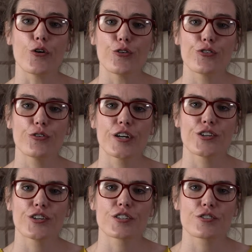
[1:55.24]
also a
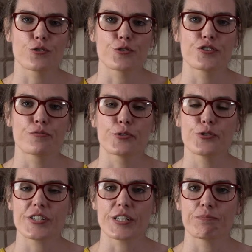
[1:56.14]
good source of
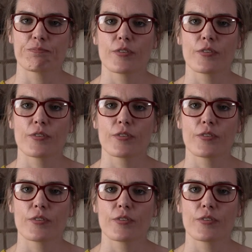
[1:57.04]
protein.